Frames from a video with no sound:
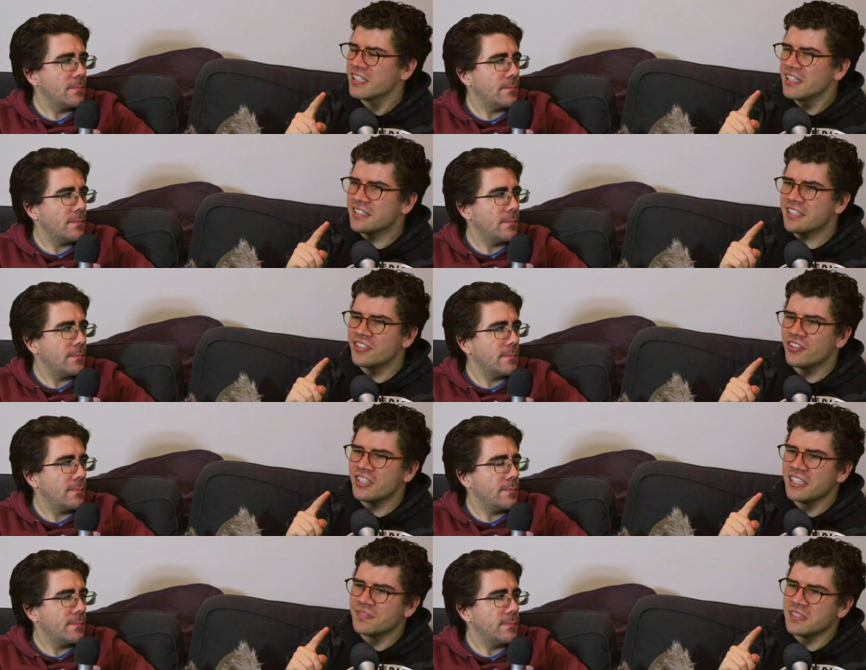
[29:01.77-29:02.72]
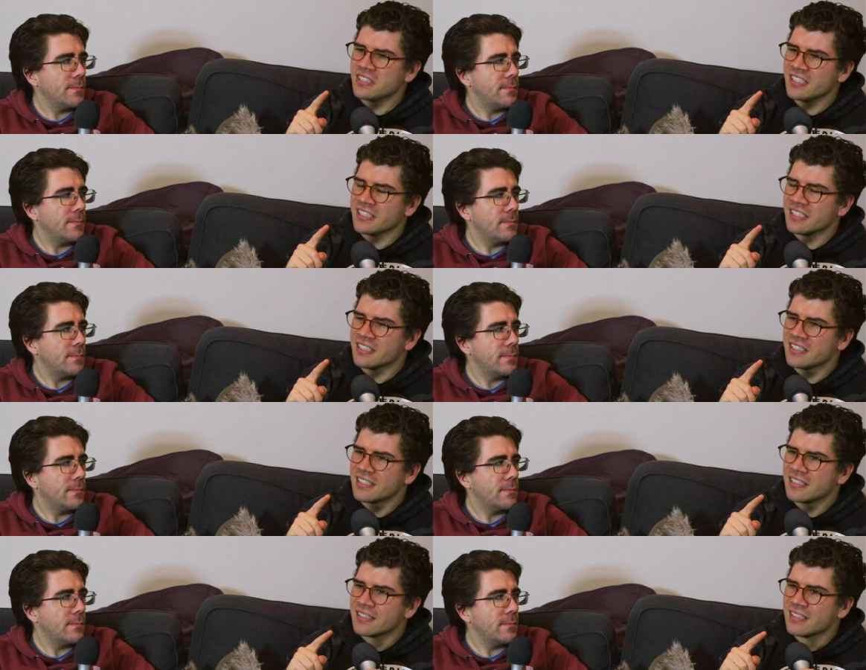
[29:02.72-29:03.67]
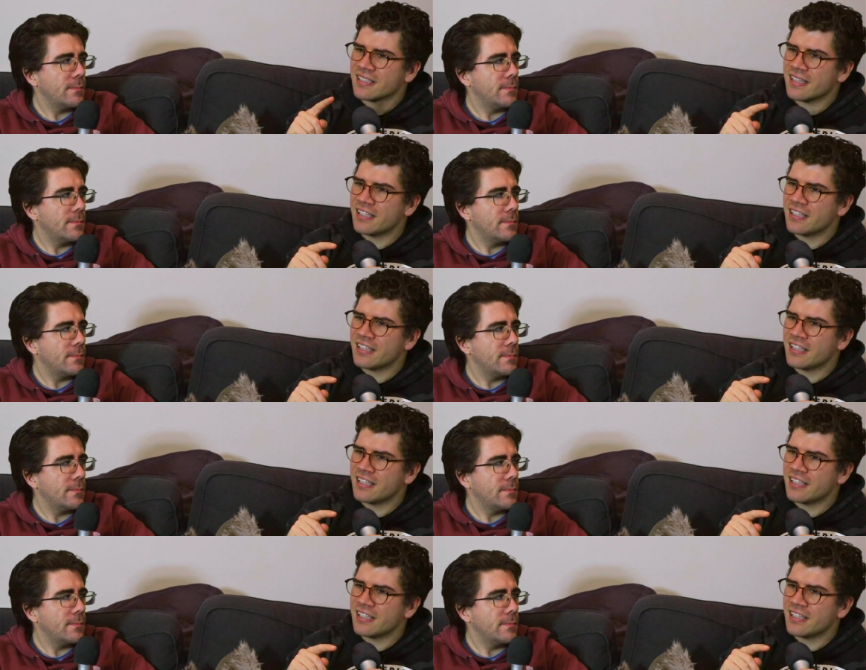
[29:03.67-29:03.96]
Speaker 1: they're not even like in